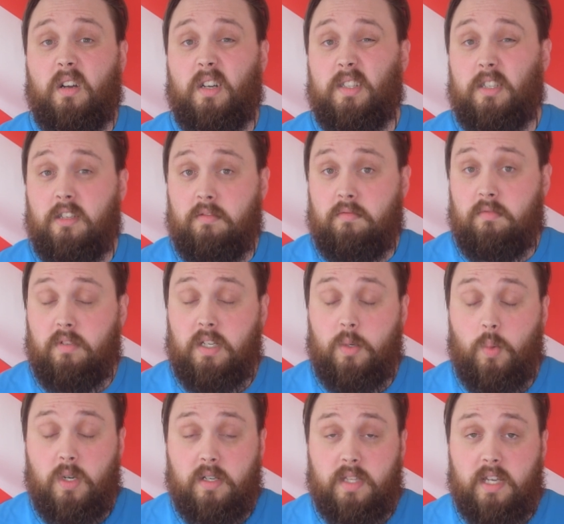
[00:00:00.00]
I don't really
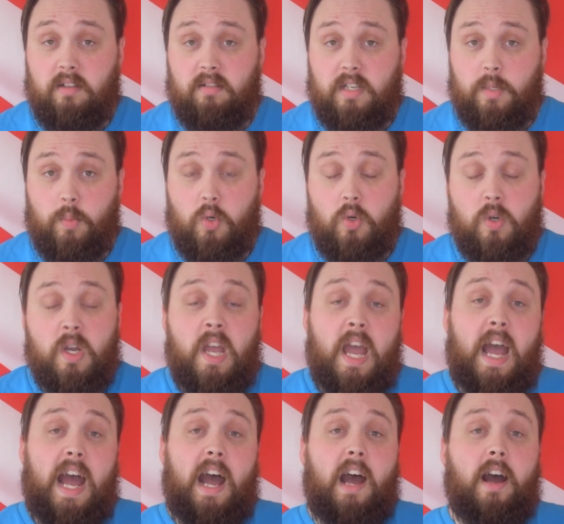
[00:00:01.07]
work there anymore.
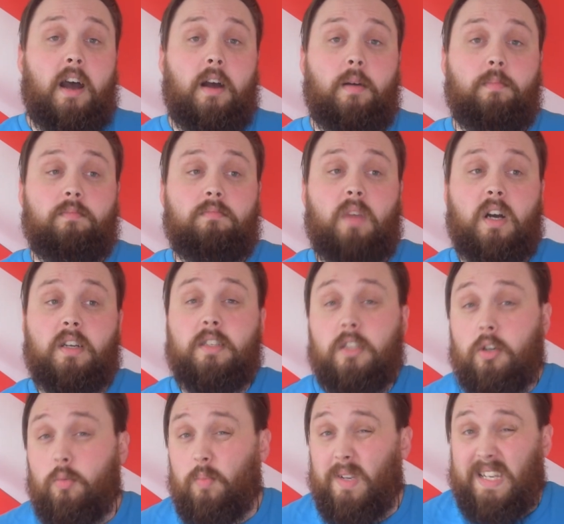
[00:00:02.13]
I
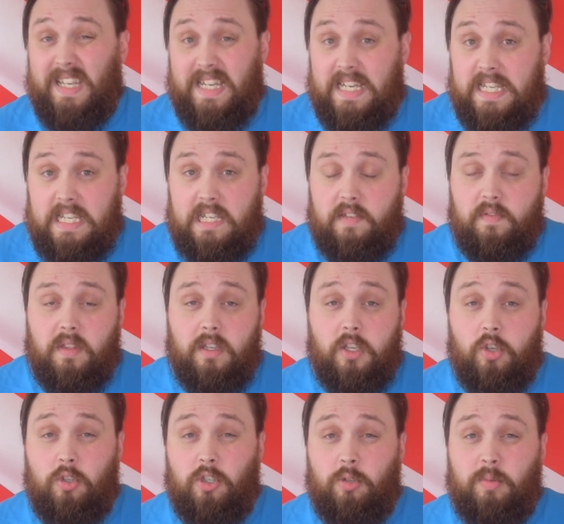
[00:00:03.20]
don't believe the
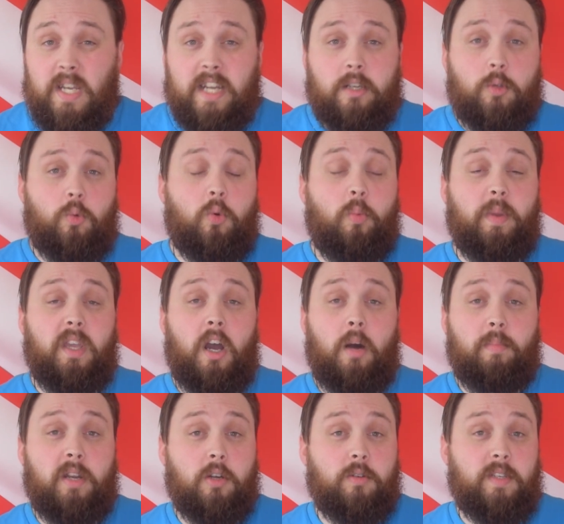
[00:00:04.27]
YouTube channel will be
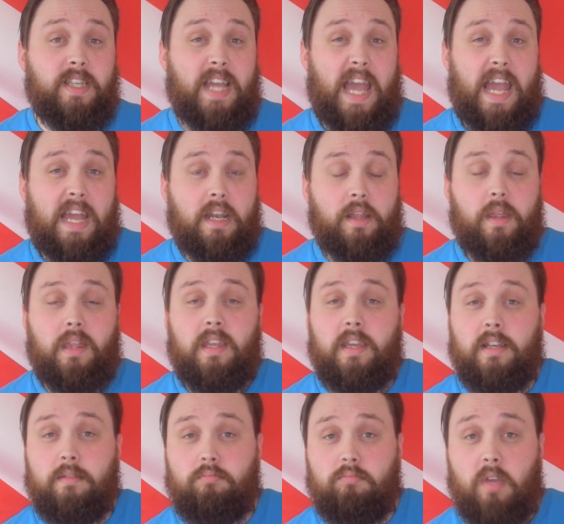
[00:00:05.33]
uploading
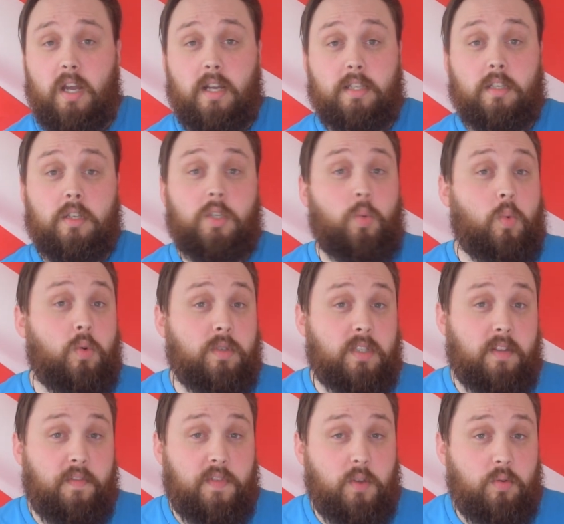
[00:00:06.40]
anything sort of towards
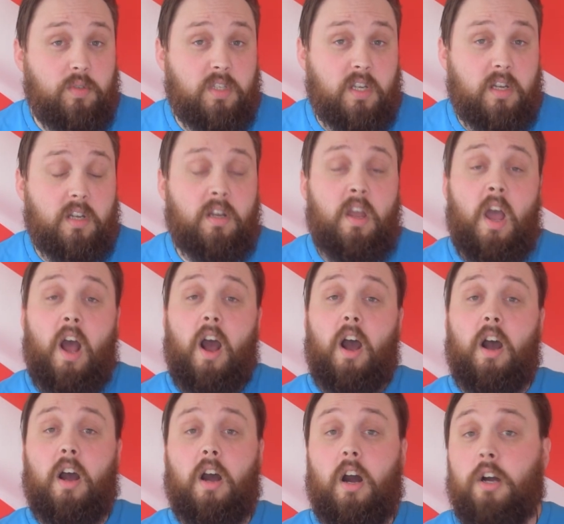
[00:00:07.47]
the future.
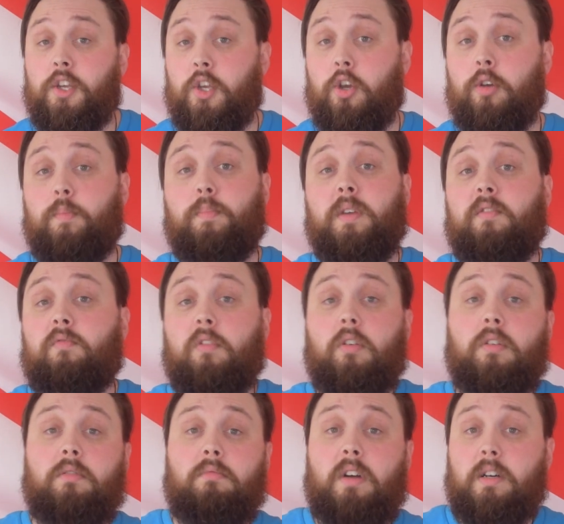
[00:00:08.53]
I could be
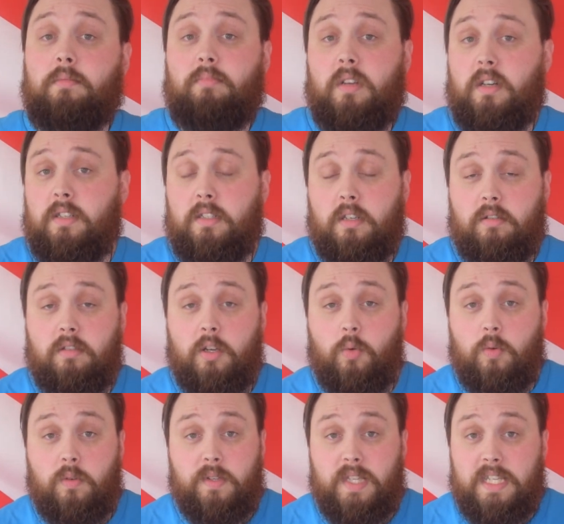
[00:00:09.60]
wrong. I don't know
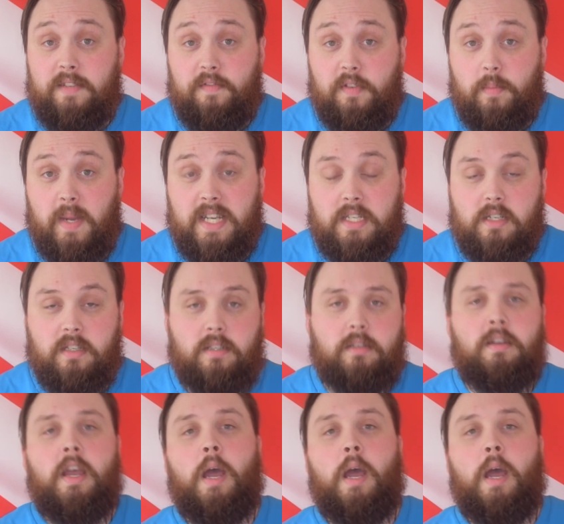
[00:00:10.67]
all the information,